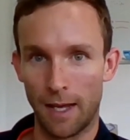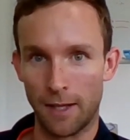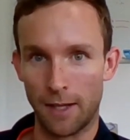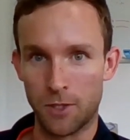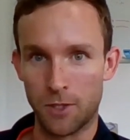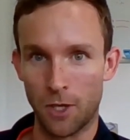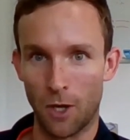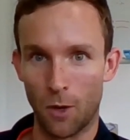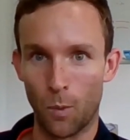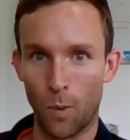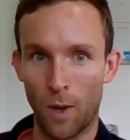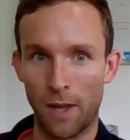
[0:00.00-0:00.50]

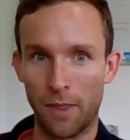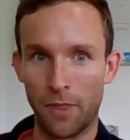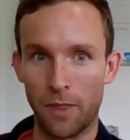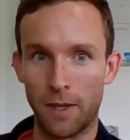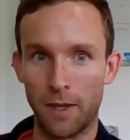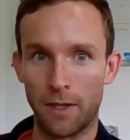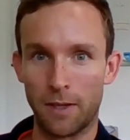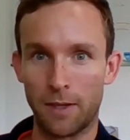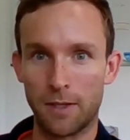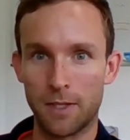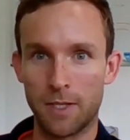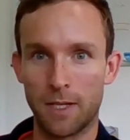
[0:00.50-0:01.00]
It's not one
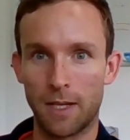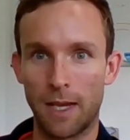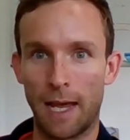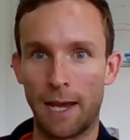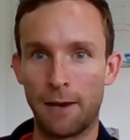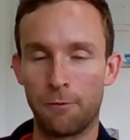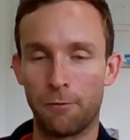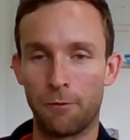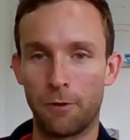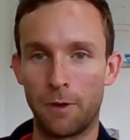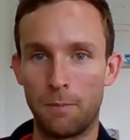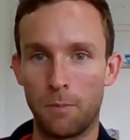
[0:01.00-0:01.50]
that
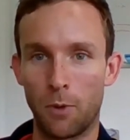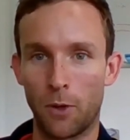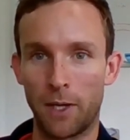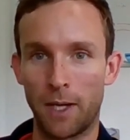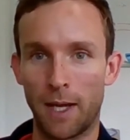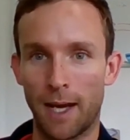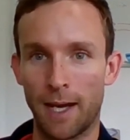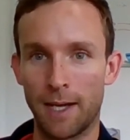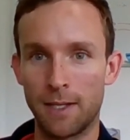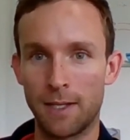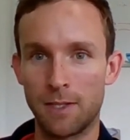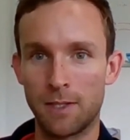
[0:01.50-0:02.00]

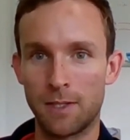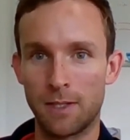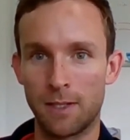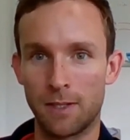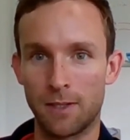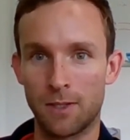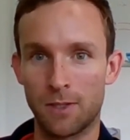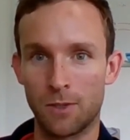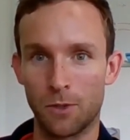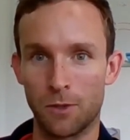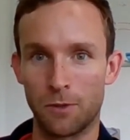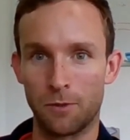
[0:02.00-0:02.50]
everybody has.
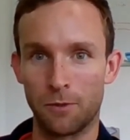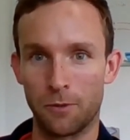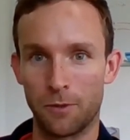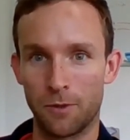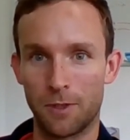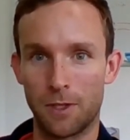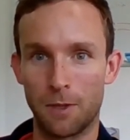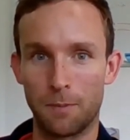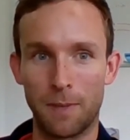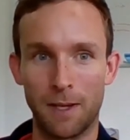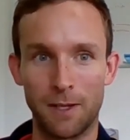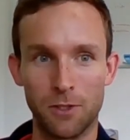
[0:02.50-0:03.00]
It sort of
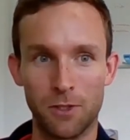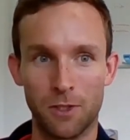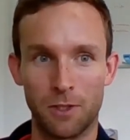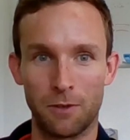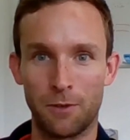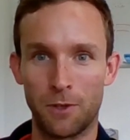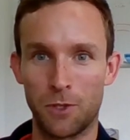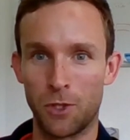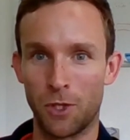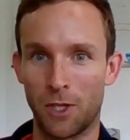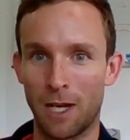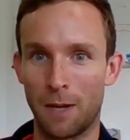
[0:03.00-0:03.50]
depends on
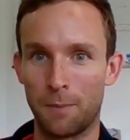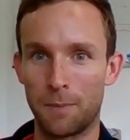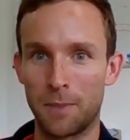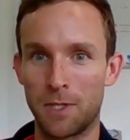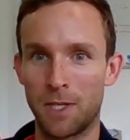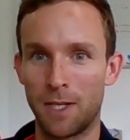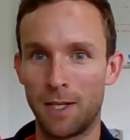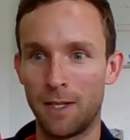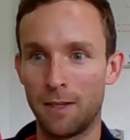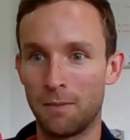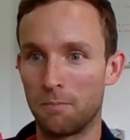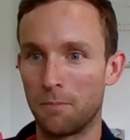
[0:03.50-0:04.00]
if it's your cup
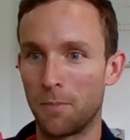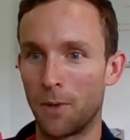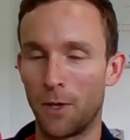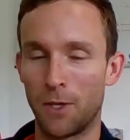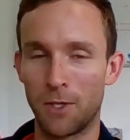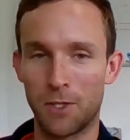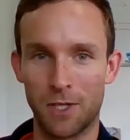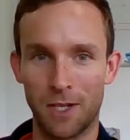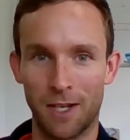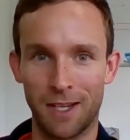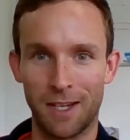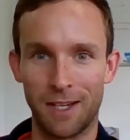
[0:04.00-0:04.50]
of tea.
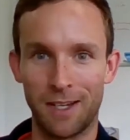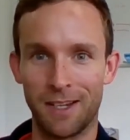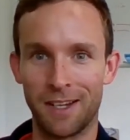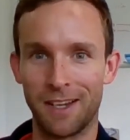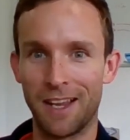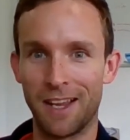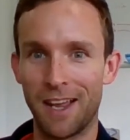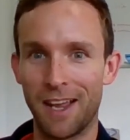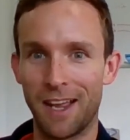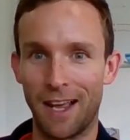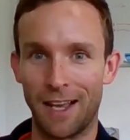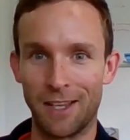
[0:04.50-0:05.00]
Personally,
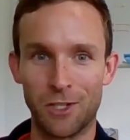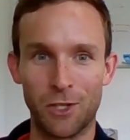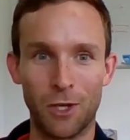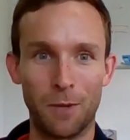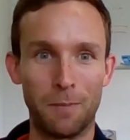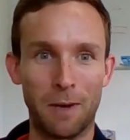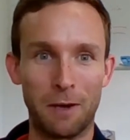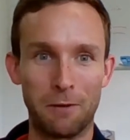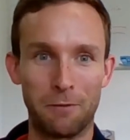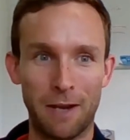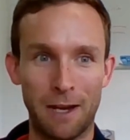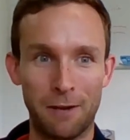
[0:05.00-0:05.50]
it's
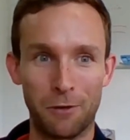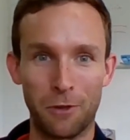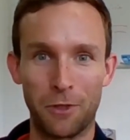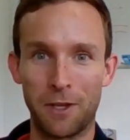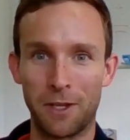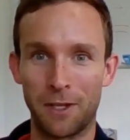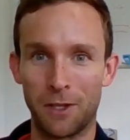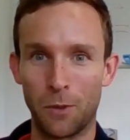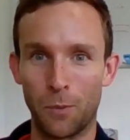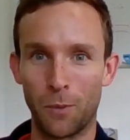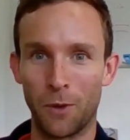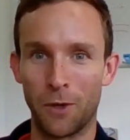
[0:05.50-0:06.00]
not my favorite
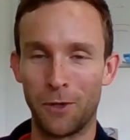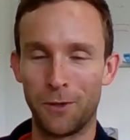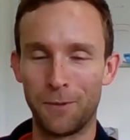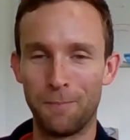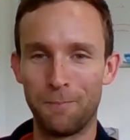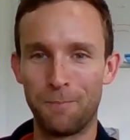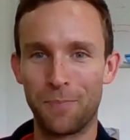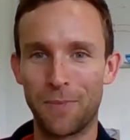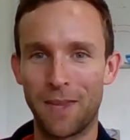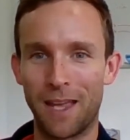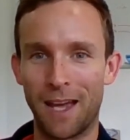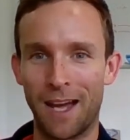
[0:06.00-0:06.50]
thing in the
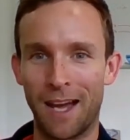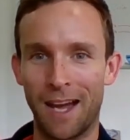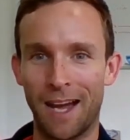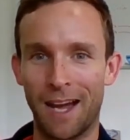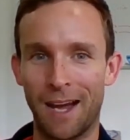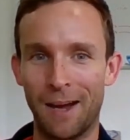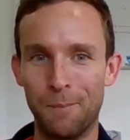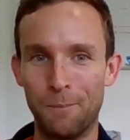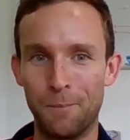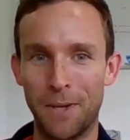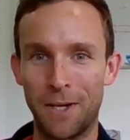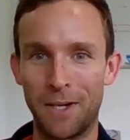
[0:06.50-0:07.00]
world,
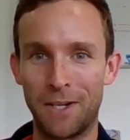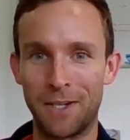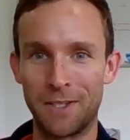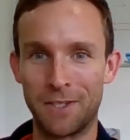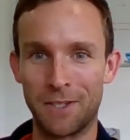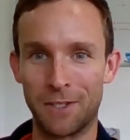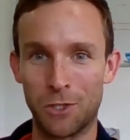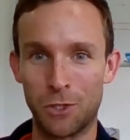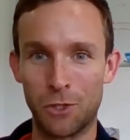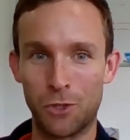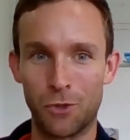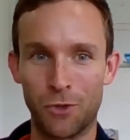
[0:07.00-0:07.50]
but it
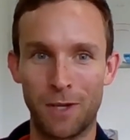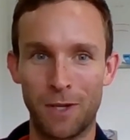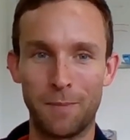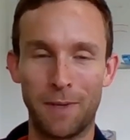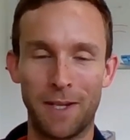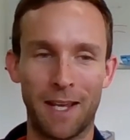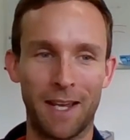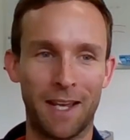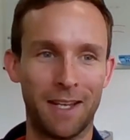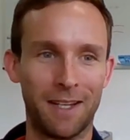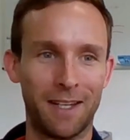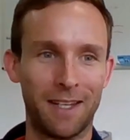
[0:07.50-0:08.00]
is
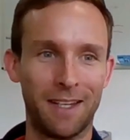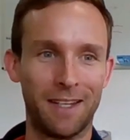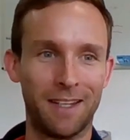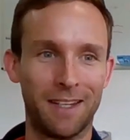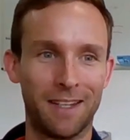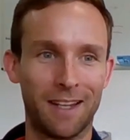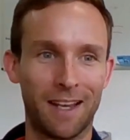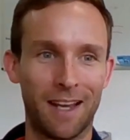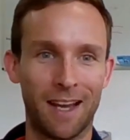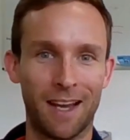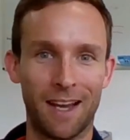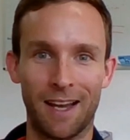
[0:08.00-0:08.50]
extremely
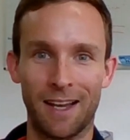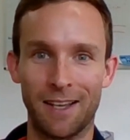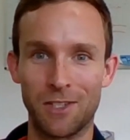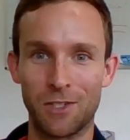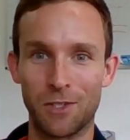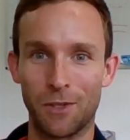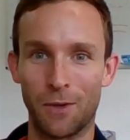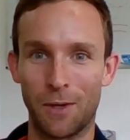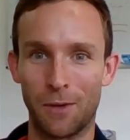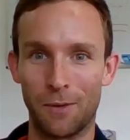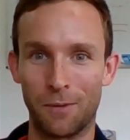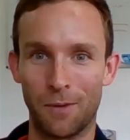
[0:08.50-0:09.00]
handy.
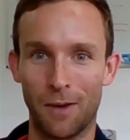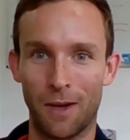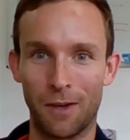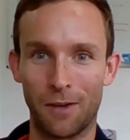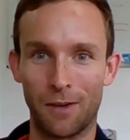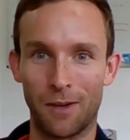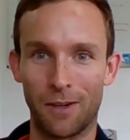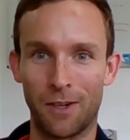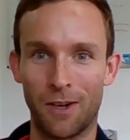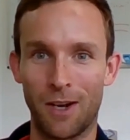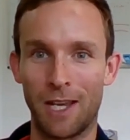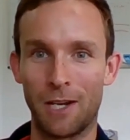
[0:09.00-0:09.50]
So
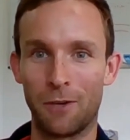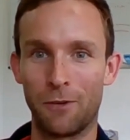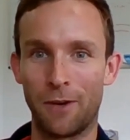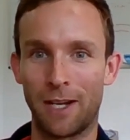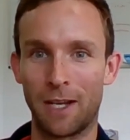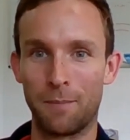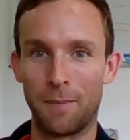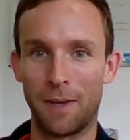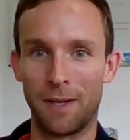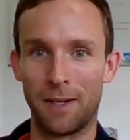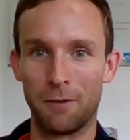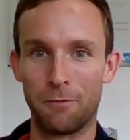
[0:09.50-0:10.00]
I'd highly
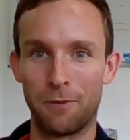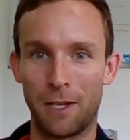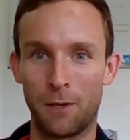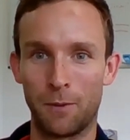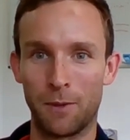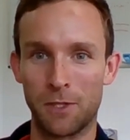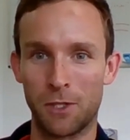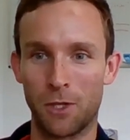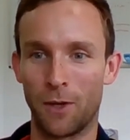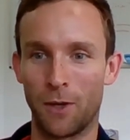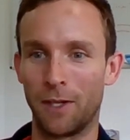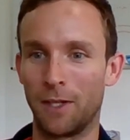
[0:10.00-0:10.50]
recommend, if
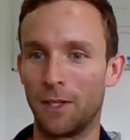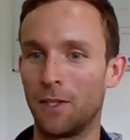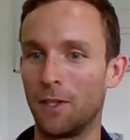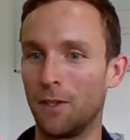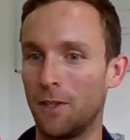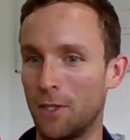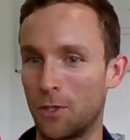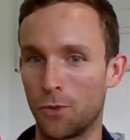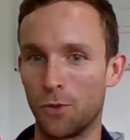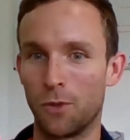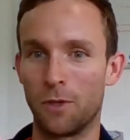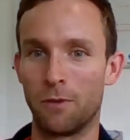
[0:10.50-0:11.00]
anyone's going
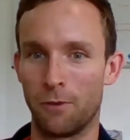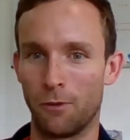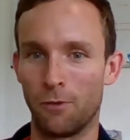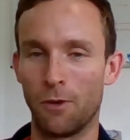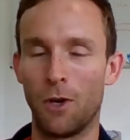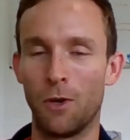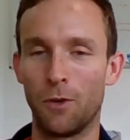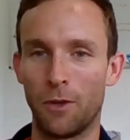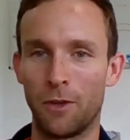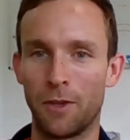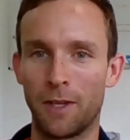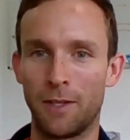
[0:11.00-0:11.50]
into this sort of a
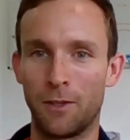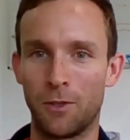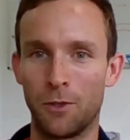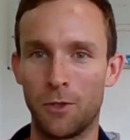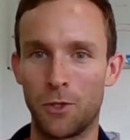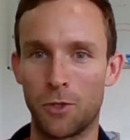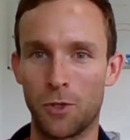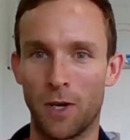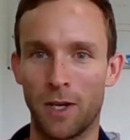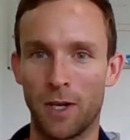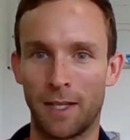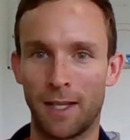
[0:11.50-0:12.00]
role, that they
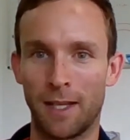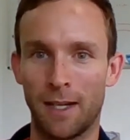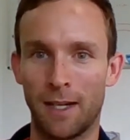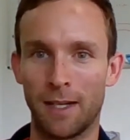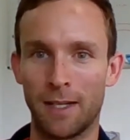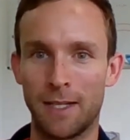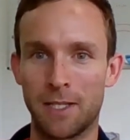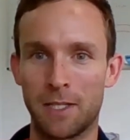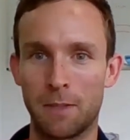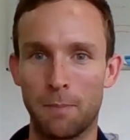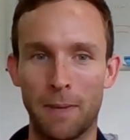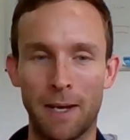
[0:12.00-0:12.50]
do try and get
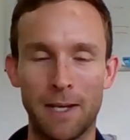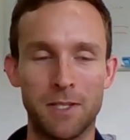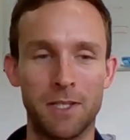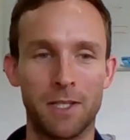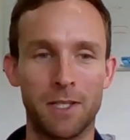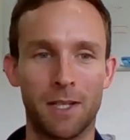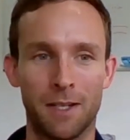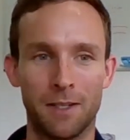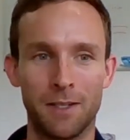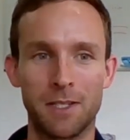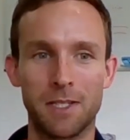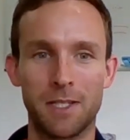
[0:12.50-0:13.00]
at least a
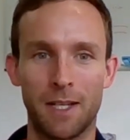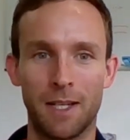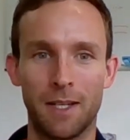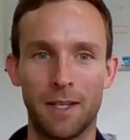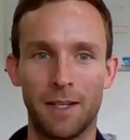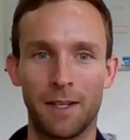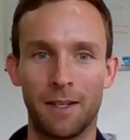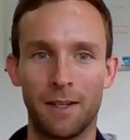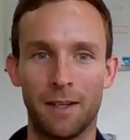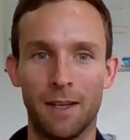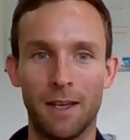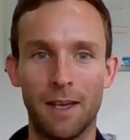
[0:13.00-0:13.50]
basic
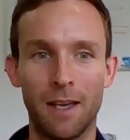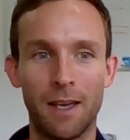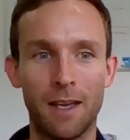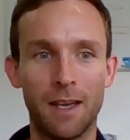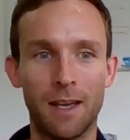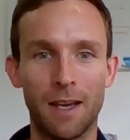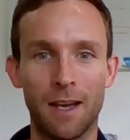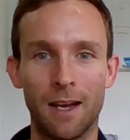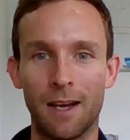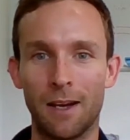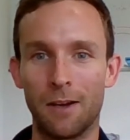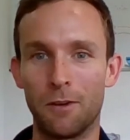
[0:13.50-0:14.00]
understanding
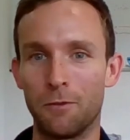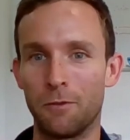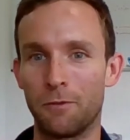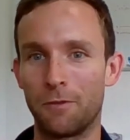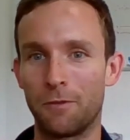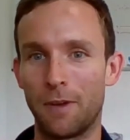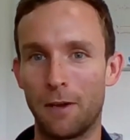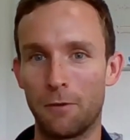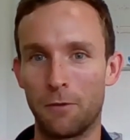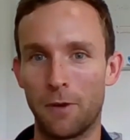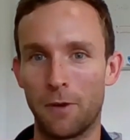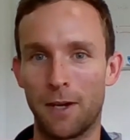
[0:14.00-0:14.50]

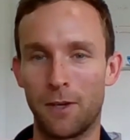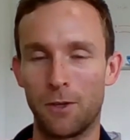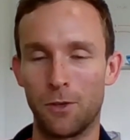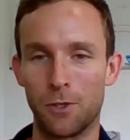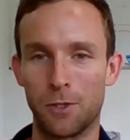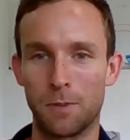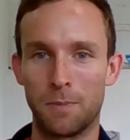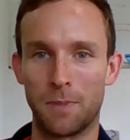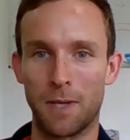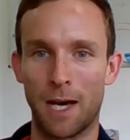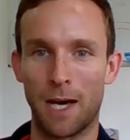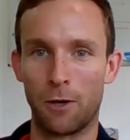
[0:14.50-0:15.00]
of how to
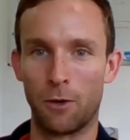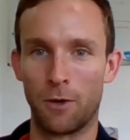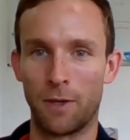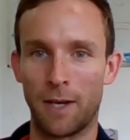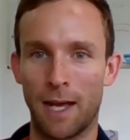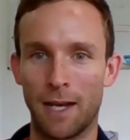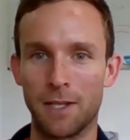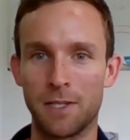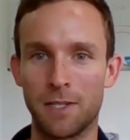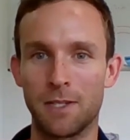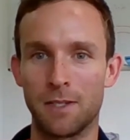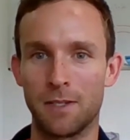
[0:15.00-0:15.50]
do some data
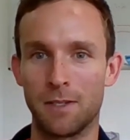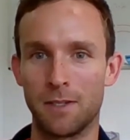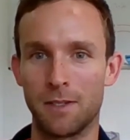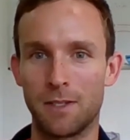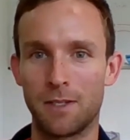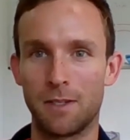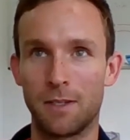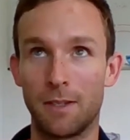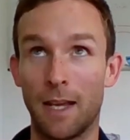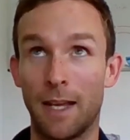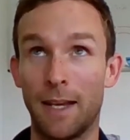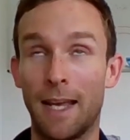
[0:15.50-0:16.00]

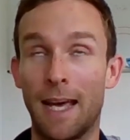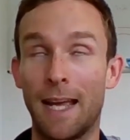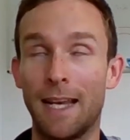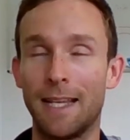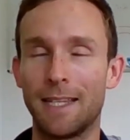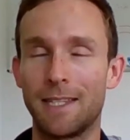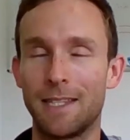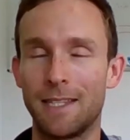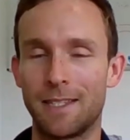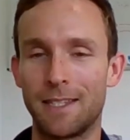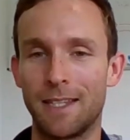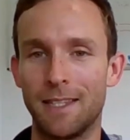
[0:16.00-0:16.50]

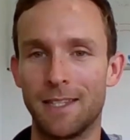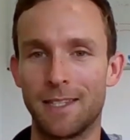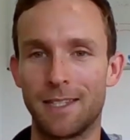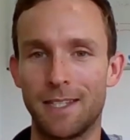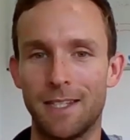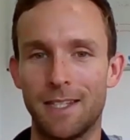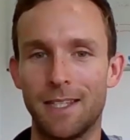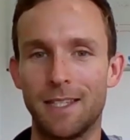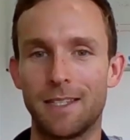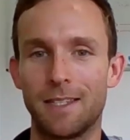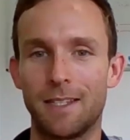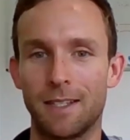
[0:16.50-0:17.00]
analysis and
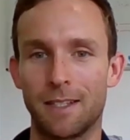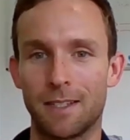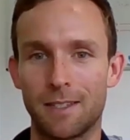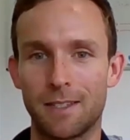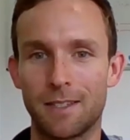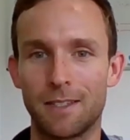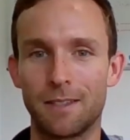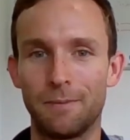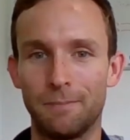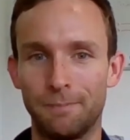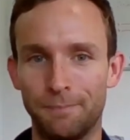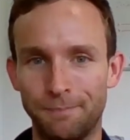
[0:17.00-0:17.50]

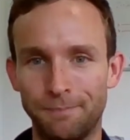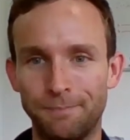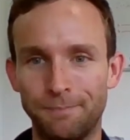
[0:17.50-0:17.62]
statistics.